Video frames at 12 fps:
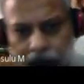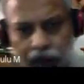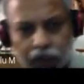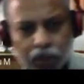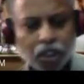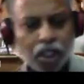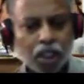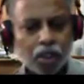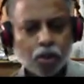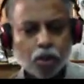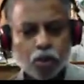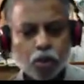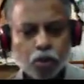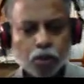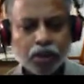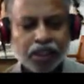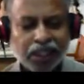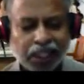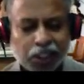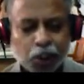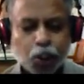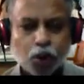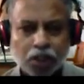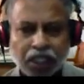in order to
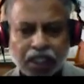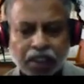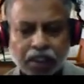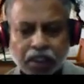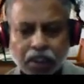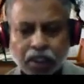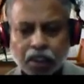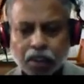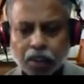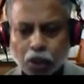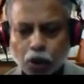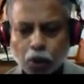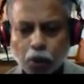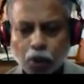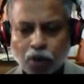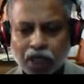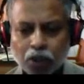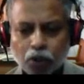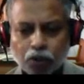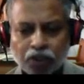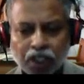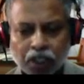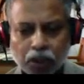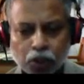ensure that the robot, whatever we
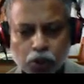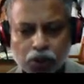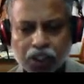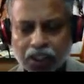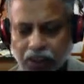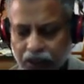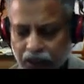are using,